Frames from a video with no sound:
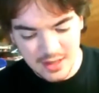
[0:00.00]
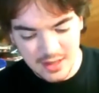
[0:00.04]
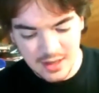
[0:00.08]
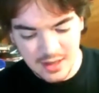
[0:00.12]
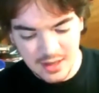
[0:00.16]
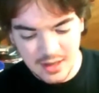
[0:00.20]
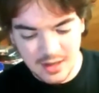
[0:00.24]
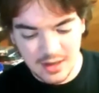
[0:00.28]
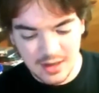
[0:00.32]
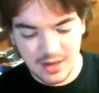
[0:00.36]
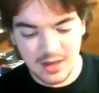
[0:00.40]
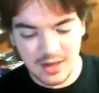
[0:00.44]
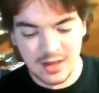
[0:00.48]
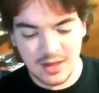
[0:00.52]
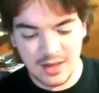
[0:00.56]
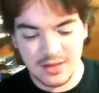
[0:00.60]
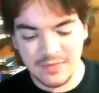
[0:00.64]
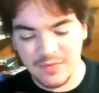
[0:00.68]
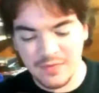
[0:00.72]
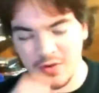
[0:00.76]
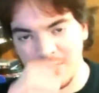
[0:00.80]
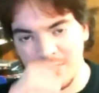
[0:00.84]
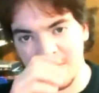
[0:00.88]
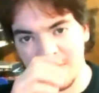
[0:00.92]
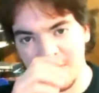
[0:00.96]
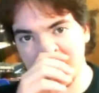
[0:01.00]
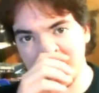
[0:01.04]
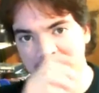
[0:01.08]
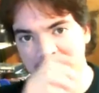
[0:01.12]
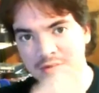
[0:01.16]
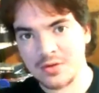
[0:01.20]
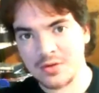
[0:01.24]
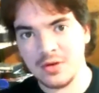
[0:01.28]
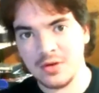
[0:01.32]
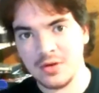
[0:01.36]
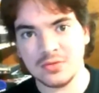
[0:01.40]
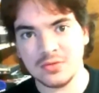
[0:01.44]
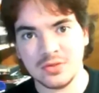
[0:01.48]
The
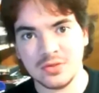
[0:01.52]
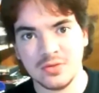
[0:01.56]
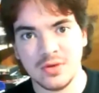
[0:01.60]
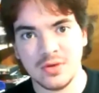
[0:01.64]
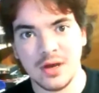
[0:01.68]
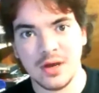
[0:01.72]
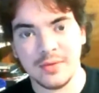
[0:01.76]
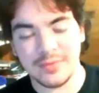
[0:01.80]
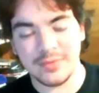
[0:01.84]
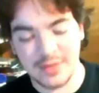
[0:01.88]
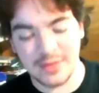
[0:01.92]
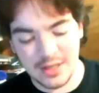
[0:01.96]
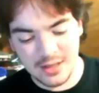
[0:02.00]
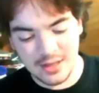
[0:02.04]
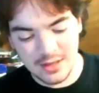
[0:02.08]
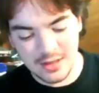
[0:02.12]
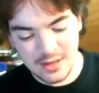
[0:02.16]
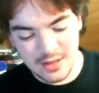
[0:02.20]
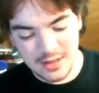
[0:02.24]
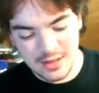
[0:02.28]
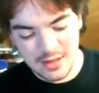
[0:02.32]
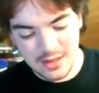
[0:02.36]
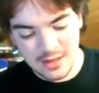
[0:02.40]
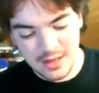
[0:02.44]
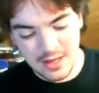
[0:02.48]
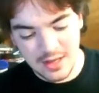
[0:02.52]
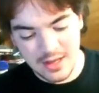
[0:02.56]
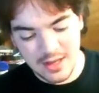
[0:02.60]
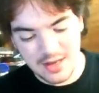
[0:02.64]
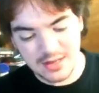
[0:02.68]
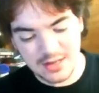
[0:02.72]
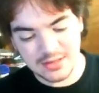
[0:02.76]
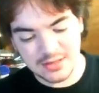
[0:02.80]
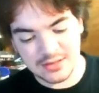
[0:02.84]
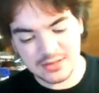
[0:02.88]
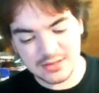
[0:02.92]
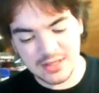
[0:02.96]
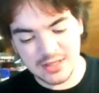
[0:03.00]
4.02 update. It is
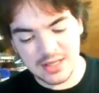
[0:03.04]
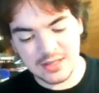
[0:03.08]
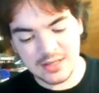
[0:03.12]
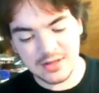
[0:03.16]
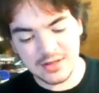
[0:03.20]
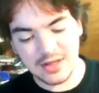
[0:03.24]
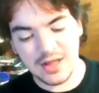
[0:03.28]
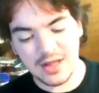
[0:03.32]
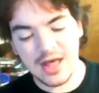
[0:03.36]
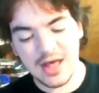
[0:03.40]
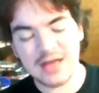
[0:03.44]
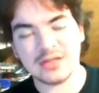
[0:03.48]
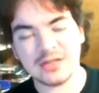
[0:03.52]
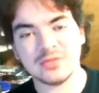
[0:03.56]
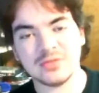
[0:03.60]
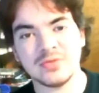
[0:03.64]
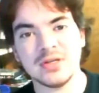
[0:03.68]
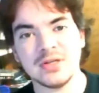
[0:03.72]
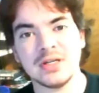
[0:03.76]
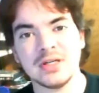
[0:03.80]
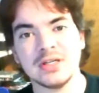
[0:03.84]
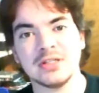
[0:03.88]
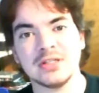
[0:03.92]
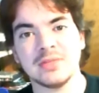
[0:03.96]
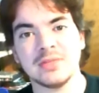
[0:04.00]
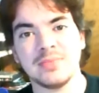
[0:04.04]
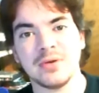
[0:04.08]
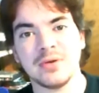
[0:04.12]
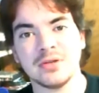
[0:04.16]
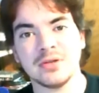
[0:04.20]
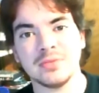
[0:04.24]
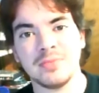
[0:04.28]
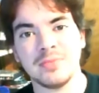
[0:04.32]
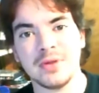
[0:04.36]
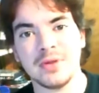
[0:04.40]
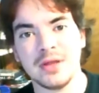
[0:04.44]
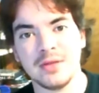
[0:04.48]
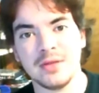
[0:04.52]
said that the lock screen is supposed to
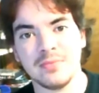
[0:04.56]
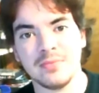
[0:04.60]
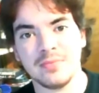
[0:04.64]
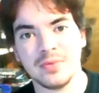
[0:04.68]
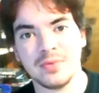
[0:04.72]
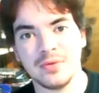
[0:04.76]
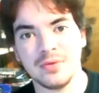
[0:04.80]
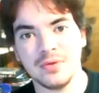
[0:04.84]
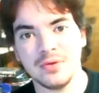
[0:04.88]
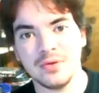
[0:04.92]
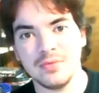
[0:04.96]
be improved.